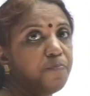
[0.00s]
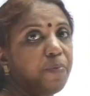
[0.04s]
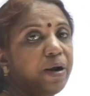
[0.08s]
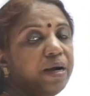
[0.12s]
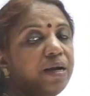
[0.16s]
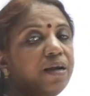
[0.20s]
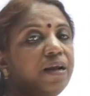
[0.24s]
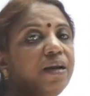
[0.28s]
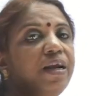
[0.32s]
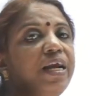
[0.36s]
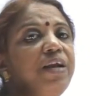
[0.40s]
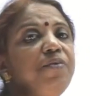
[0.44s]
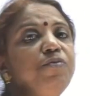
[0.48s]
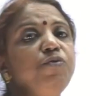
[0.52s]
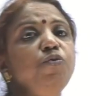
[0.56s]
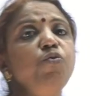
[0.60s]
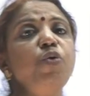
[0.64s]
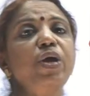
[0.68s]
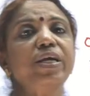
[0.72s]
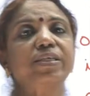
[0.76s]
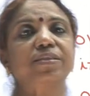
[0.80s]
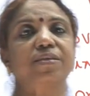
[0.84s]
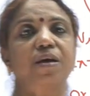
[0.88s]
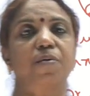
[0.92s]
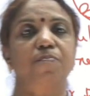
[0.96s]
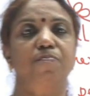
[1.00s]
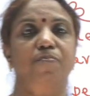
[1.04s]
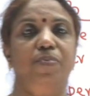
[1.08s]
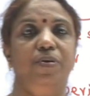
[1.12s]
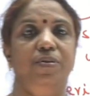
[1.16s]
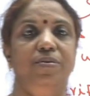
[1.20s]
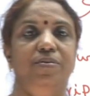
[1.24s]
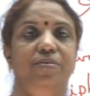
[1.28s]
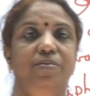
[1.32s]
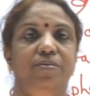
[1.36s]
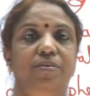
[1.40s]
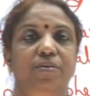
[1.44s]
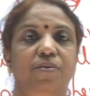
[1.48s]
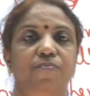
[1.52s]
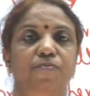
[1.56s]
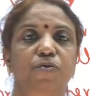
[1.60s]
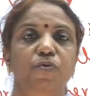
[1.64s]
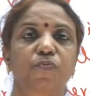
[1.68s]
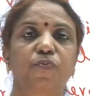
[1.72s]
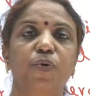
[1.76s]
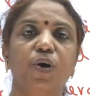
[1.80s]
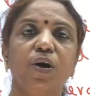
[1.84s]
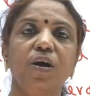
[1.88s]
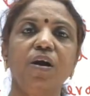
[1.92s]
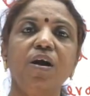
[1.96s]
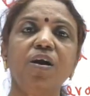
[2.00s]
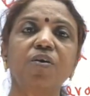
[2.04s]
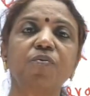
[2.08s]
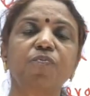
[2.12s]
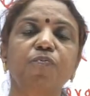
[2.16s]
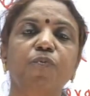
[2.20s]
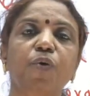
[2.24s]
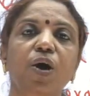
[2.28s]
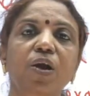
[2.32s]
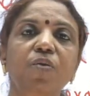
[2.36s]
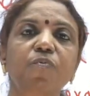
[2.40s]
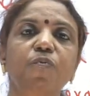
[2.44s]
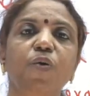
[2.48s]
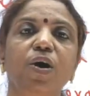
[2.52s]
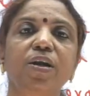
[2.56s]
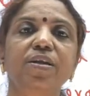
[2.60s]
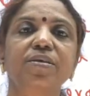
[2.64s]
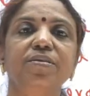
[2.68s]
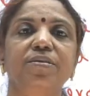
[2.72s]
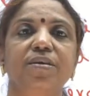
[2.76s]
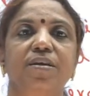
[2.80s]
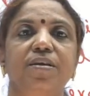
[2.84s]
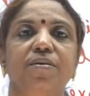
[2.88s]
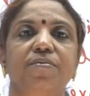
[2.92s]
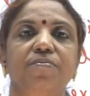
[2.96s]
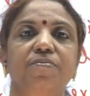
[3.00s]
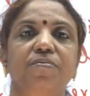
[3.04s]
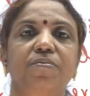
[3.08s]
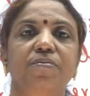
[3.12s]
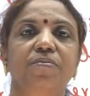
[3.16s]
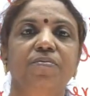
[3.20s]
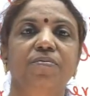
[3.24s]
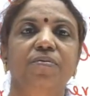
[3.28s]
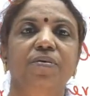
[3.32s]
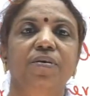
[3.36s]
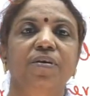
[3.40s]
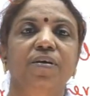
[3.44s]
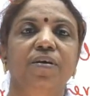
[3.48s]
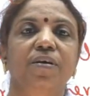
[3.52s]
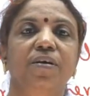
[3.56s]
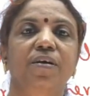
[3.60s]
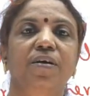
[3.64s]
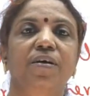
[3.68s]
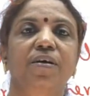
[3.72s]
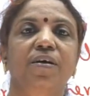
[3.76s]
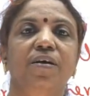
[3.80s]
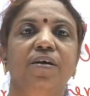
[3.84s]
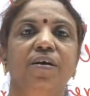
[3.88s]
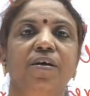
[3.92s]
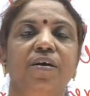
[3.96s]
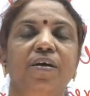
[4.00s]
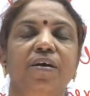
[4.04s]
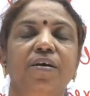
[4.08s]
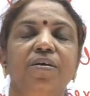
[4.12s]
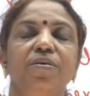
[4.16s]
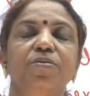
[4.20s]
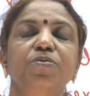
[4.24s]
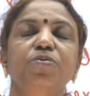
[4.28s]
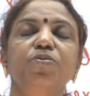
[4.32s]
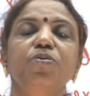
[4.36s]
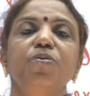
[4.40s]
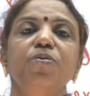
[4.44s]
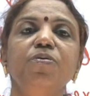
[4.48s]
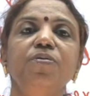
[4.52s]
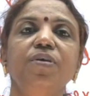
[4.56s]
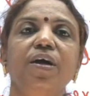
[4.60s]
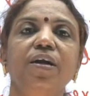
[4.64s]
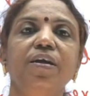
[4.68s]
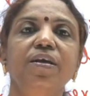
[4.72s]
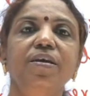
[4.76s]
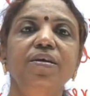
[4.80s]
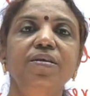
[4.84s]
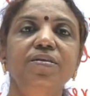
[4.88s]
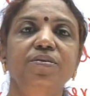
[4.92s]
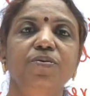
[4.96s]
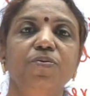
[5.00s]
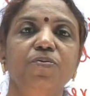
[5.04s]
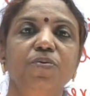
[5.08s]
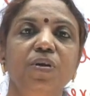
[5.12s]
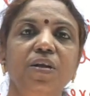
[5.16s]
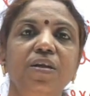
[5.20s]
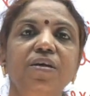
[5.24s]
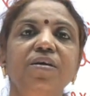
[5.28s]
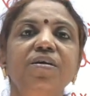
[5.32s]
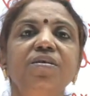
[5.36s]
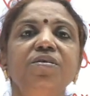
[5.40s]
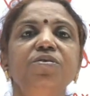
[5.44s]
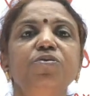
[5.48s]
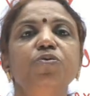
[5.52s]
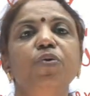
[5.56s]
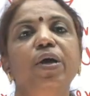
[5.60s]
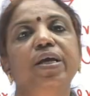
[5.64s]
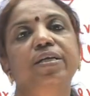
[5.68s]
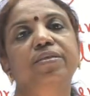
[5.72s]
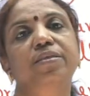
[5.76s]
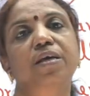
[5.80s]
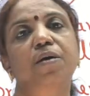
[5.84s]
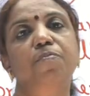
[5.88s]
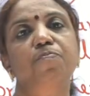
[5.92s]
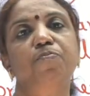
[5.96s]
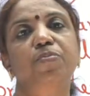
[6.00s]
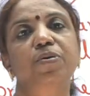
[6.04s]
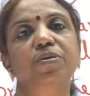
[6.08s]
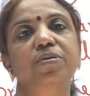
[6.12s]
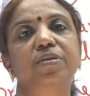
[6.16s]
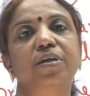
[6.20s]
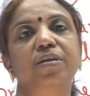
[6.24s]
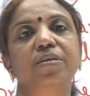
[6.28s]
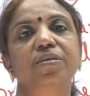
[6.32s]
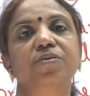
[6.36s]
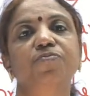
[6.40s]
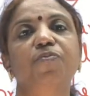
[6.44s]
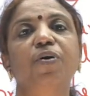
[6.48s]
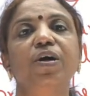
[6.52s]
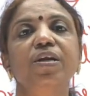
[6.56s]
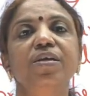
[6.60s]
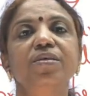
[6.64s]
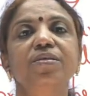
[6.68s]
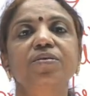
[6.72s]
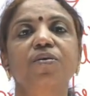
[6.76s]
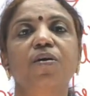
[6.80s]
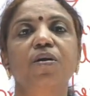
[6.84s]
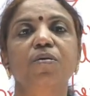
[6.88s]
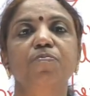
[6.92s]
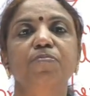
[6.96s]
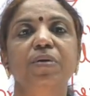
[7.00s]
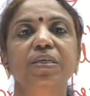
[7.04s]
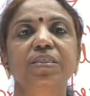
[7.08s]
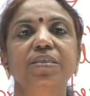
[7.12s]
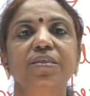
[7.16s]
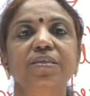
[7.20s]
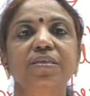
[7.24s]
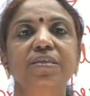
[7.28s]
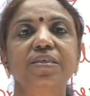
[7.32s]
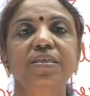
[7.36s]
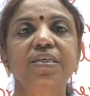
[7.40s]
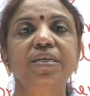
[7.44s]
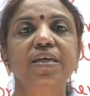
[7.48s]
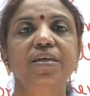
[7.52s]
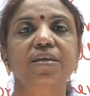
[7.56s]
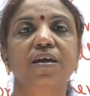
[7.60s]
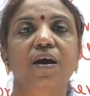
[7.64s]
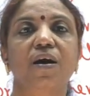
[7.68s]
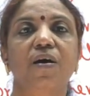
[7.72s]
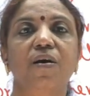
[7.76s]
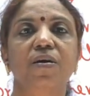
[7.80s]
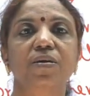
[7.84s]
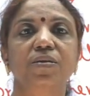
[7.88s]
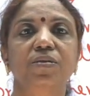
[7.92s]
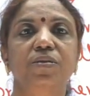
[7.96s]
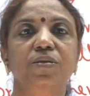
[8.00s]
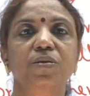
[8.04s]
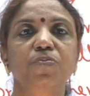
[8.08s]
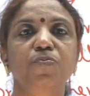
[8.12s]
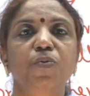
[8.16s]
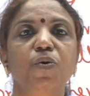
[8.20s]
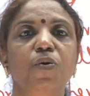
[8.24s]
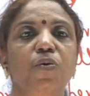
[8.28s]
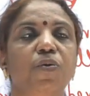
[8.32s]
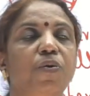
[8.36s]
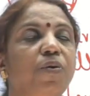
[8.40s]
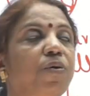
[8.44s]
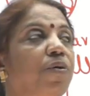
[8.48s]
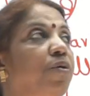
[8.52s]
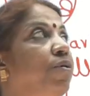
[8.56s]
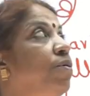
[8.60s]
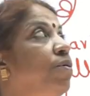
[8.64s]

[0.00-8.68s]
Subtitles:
but read two examples. If you forgot one is enough. So that is, you learn two examples, that is, one is called mustard and argemone.